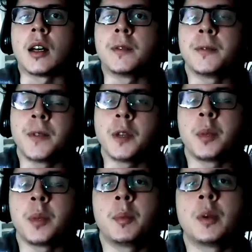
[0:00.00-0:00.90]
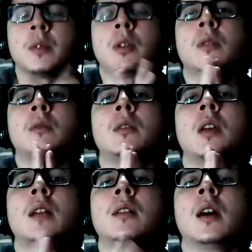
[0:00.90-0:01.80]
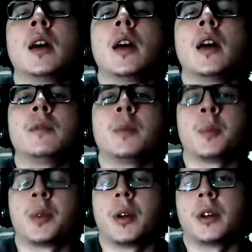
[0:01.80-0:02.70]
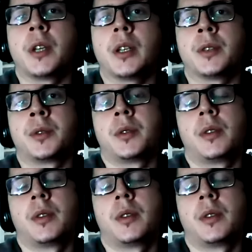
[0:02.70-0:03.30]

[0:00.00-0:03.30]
Few people know that I have a project